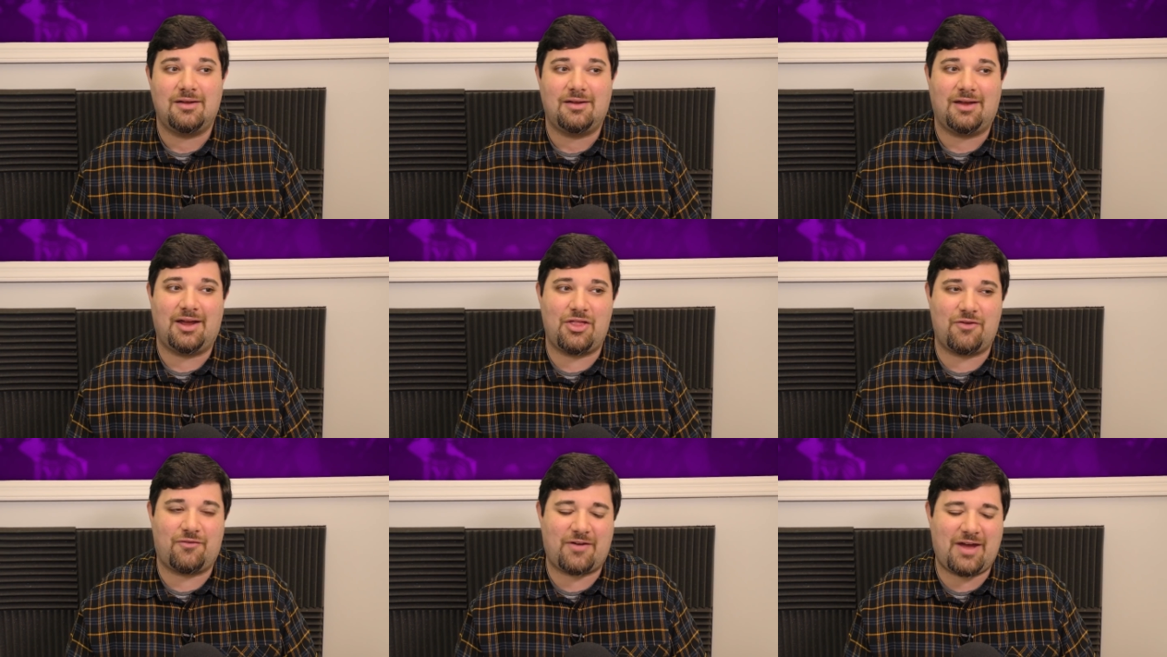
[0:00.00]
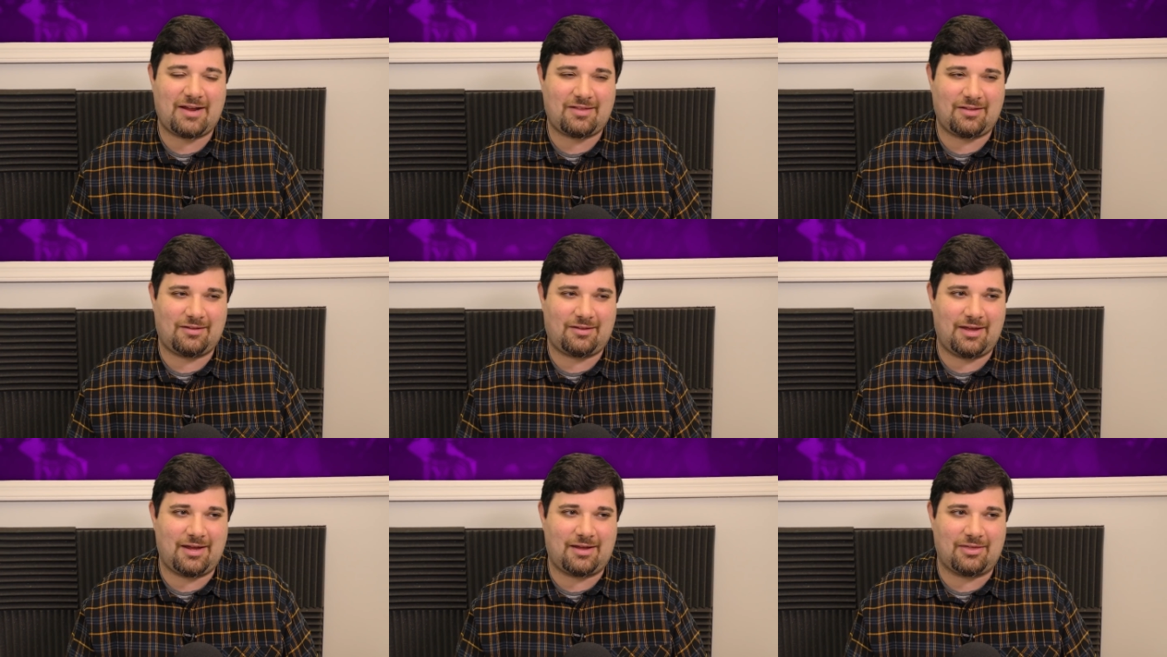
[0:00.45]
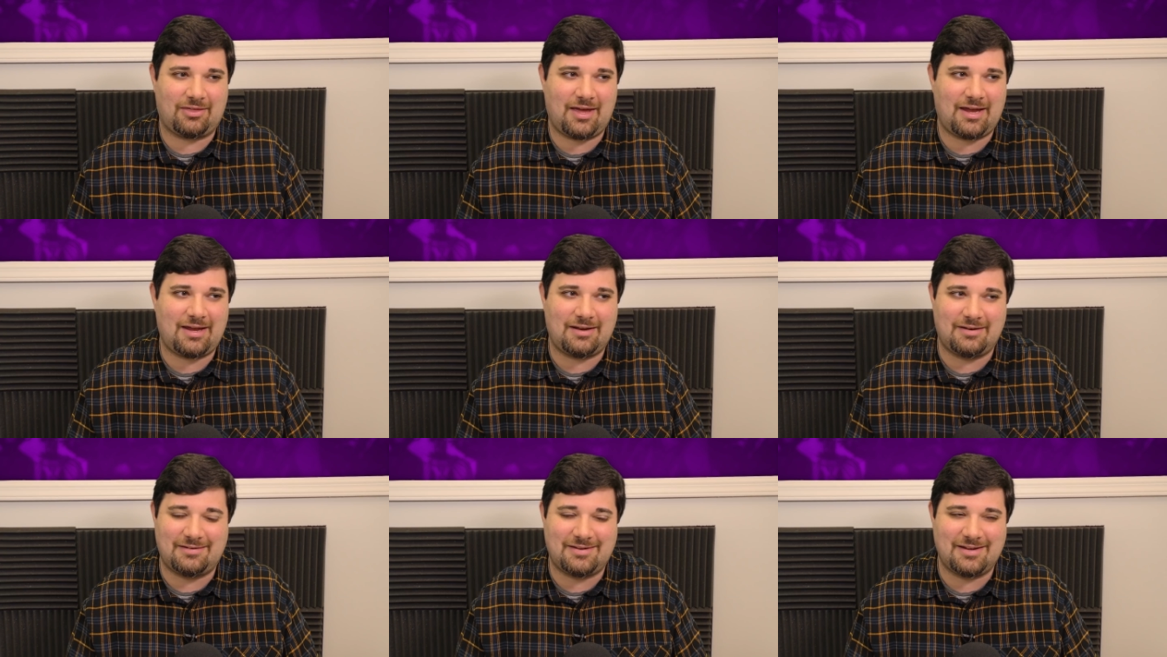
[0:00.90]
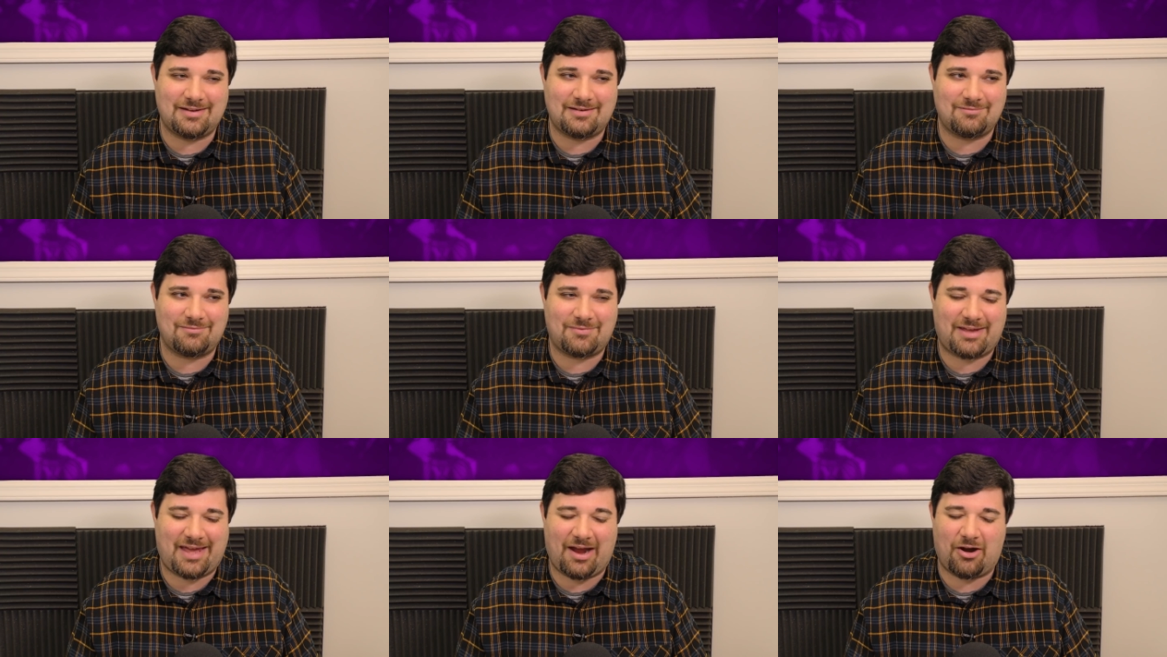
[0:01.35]
Yeah. And the fact that like they
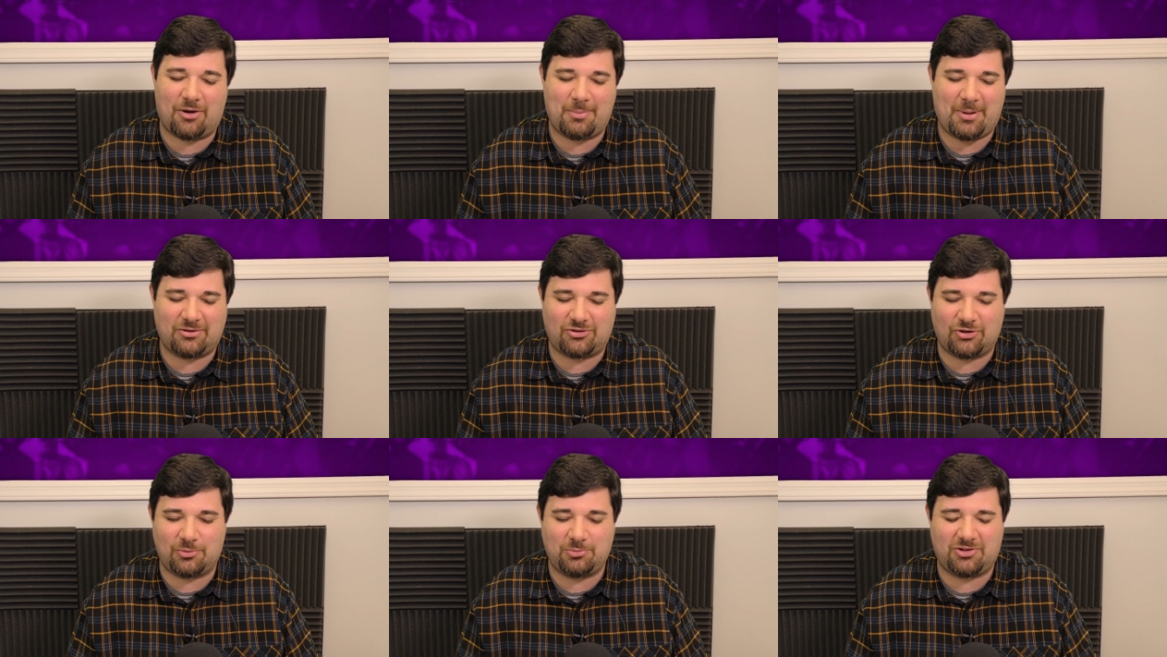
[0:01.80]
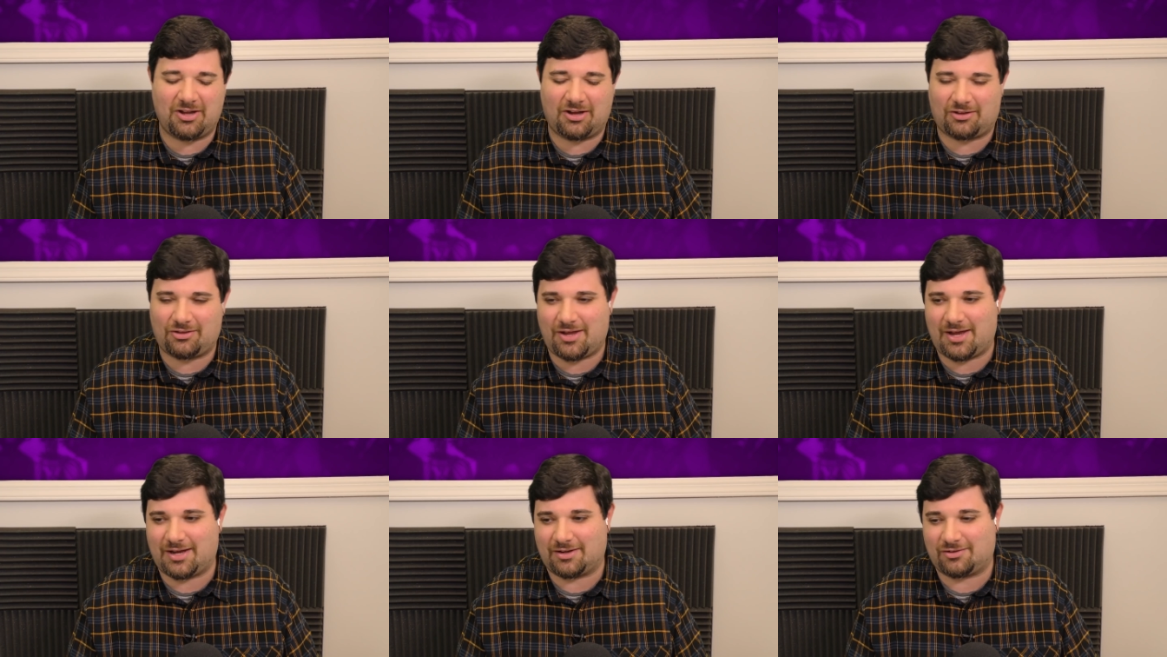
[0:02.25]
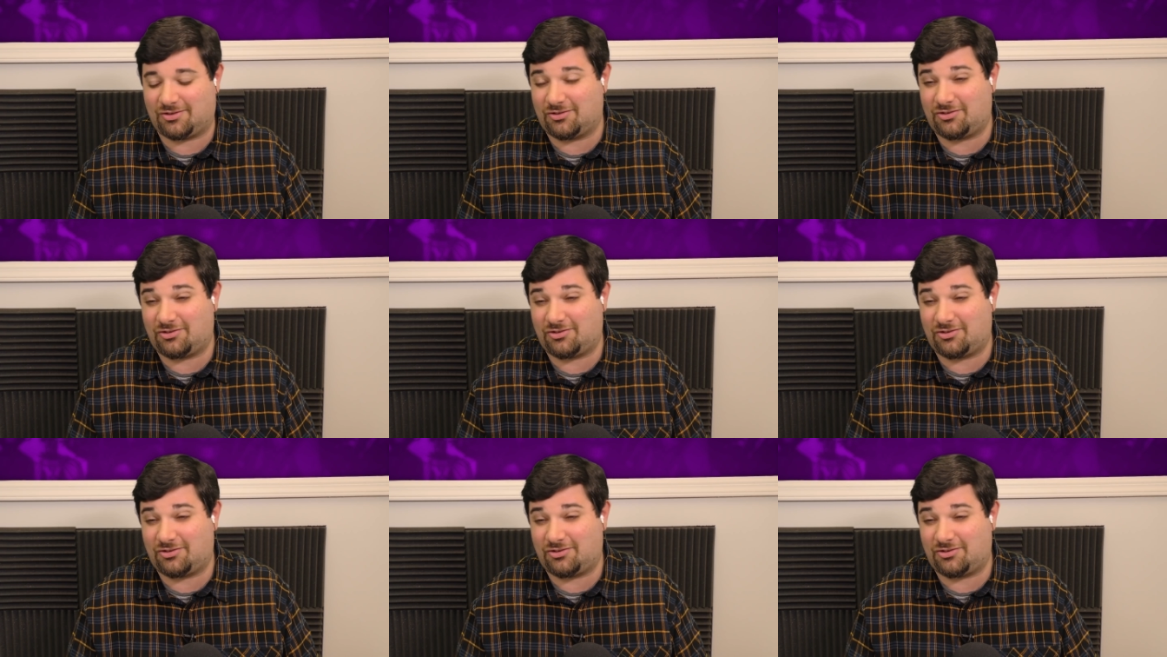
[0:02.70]
didn't care about Doomsday Clock